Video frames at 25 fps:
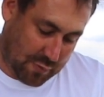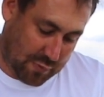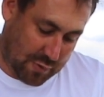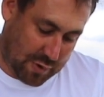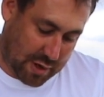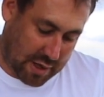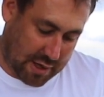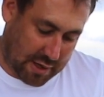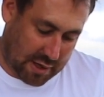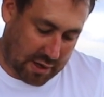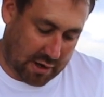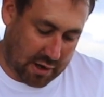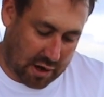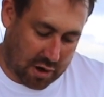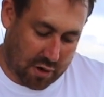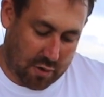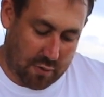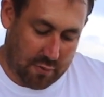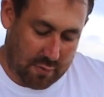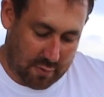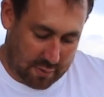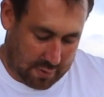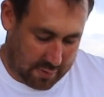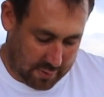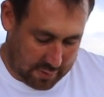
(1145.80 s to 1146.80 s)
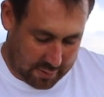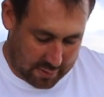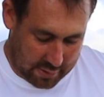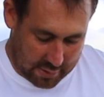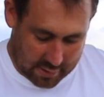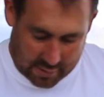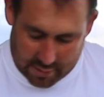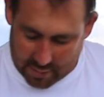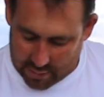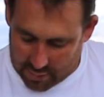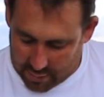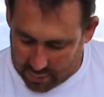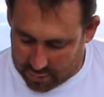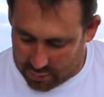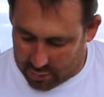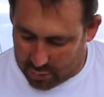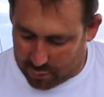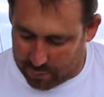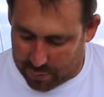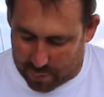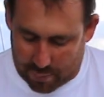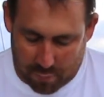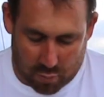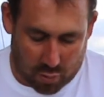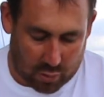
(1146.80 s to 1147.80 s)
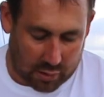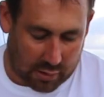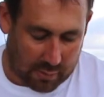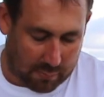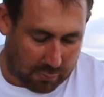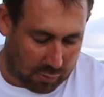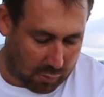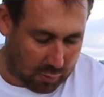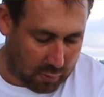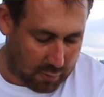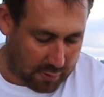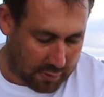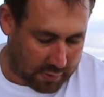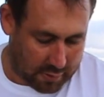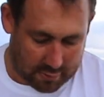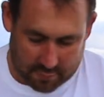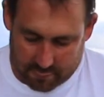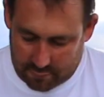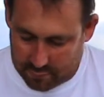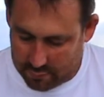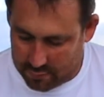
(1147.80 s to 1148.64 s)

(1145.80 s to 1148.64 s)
We can go a little bit more liberal with it.